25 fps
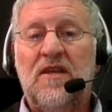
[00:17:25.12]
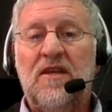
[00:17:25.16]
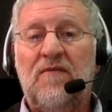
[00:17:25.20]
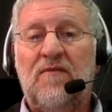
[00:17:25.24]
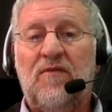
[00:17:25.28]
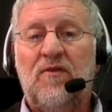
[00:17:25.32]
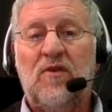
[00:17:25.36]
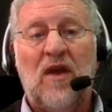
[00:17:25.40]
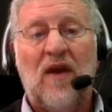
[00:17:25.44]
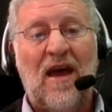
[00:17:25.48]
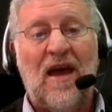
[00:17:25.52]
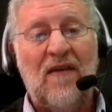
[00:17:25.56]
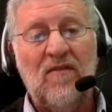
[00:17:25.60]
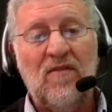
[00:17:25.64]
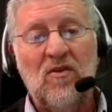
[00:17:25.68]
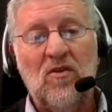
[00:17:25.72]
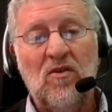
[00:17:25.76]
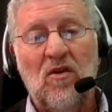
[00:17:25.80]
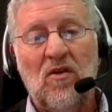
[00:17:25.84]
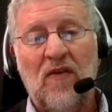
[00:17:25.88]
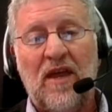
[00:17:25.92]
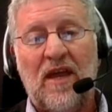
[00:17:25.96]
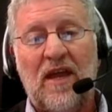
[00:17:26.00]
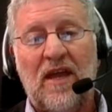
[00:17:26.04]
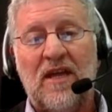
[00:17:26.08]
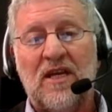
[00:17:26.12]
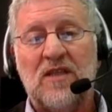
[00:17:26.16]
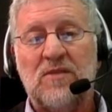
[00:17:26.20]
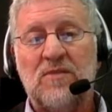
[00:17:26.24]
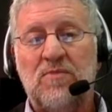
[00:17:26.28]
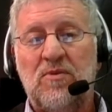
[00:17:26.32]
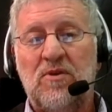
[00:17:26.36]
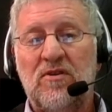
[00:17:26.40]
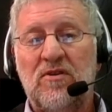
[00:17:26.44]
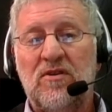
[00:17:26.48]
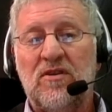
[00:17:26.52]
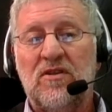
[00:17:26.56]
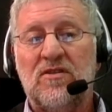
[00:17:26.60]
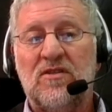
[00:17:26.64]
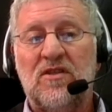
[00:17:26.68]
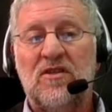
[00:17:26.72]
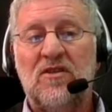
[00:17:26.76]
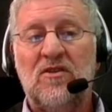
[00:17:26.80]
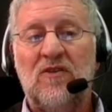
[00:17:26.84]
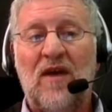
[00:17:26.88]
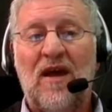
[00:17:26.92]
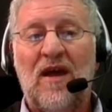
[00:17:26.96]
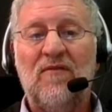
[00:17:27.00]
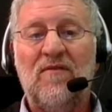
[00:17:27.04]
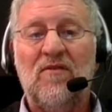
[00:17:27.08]
if you haven't got that experience and
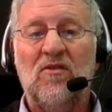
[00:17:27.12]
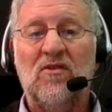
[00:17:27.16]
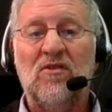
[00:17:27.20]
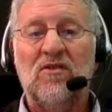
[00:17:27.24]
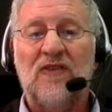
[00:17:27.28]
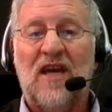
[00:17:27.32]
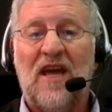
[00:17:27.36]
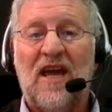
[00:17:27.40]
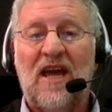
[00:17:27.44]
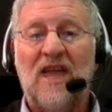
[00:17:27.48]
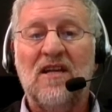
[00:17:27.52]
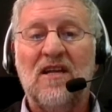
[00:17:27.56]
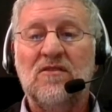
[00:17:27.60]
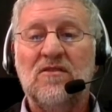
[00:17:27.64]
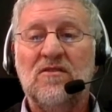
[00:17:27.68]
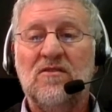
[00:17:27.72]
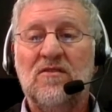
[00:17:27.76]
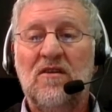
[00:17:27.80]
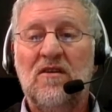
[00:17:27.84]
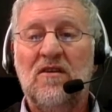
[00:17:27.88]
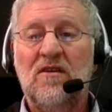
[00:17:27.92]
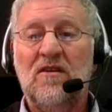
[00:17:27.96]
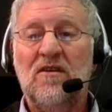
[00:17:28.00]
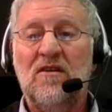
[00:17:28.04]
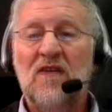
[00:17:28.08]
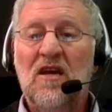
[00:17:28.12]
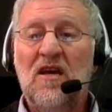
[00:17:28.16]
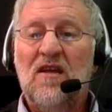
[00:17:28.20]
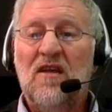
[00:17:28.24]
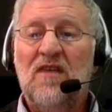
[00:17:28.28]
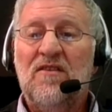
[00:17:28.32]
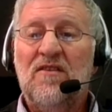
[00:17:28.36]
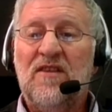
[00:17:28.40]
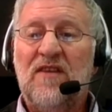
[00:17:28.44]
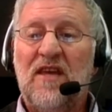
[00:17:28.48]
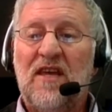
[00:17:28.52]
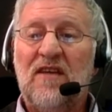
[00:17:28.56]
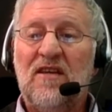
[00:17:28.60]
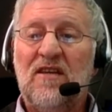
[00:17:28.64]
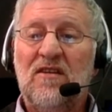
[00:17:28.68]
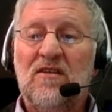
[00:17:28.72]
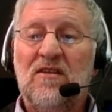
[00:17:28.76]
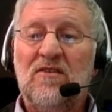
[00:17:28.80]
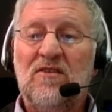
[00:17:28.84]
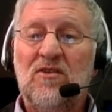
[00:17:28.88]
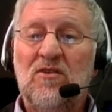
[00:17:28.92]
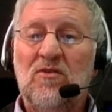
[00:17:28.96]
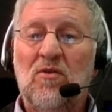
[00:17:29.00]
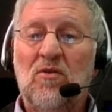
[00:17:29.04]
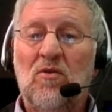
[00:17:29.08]
you haven't got your hands dirty, then
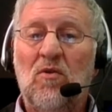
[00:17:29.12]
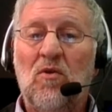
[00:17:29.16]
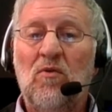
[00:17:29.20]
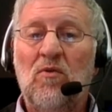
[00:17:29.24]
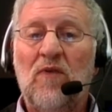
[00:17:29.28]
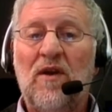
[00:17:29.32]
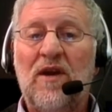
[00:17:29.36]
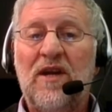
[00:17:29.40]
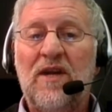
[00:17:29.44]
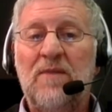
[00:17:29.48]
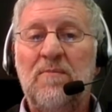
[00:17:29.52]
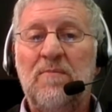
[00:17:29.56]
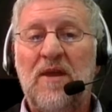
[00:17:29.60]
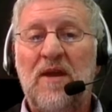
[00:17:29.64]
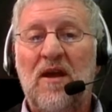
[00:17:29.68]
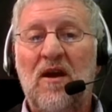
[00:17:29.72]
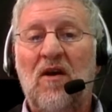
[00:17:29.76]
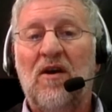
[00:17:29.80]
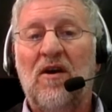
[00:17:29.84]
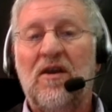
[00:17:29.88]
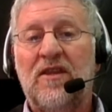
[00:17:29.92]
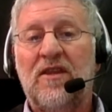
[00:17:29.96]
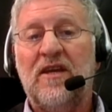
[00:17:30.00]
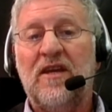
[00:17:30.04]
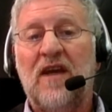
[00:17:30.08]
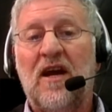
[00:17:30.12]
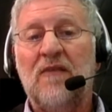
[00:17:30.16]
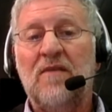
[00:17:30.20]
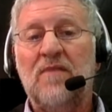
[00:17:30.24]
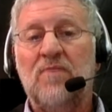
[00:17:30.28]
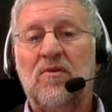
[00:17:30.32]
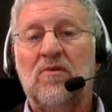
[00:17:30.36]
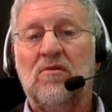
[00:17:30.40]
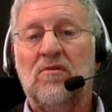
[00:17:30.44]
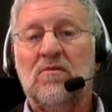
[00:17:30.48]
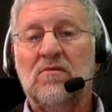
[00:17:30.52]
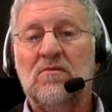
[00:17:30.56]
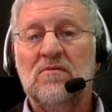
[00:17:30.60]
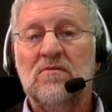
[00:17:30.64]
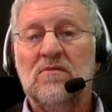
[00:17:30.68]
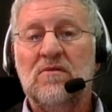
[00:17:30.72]
you're already behind the 8 ball.